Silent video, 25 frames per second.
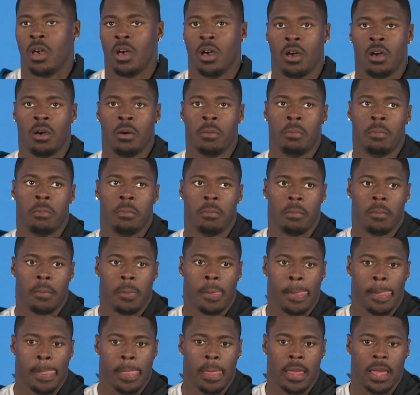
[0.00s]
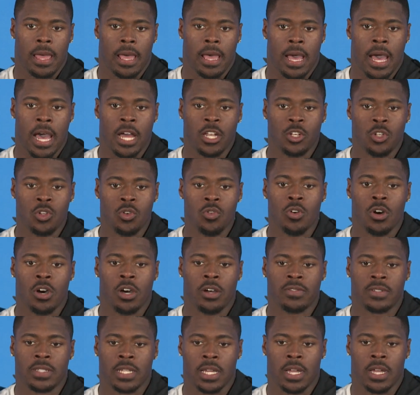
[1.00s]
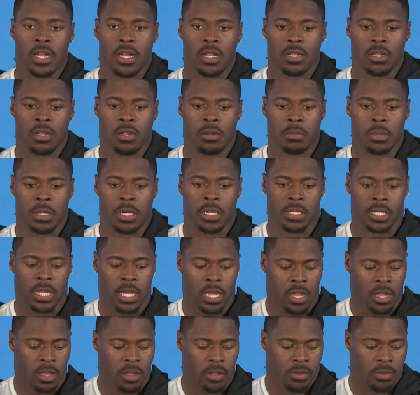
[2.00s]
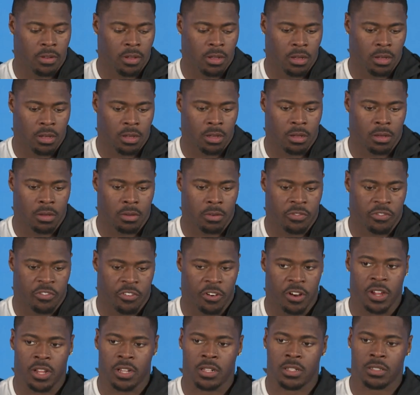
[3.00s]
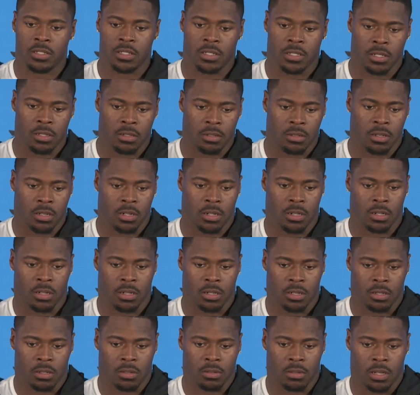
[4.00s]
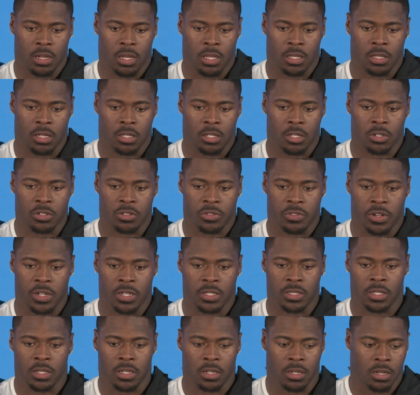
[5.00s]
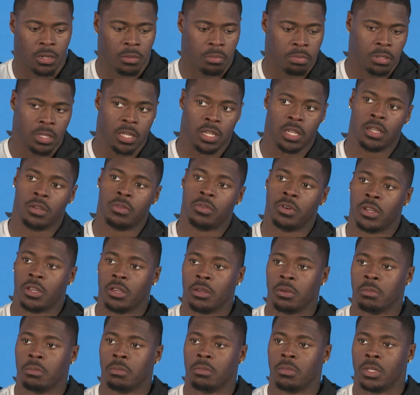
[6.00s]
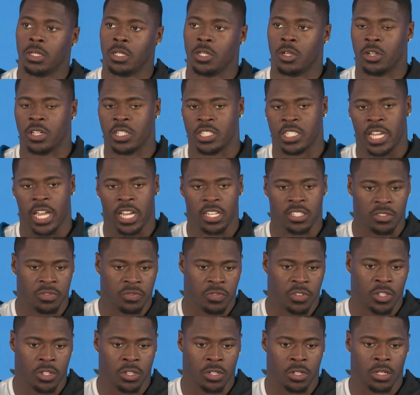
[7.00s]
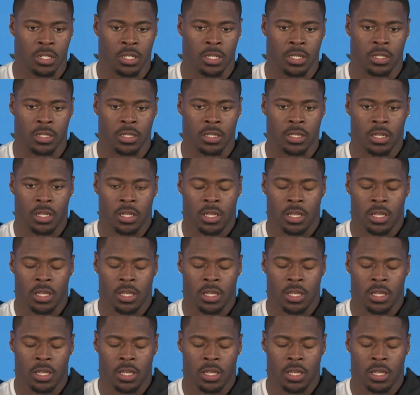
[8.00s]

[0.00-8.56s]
Um, I knew of Todd um, because I had uh, friends and uh, other close friends that uh, played with him, you know, in Jacksonville, and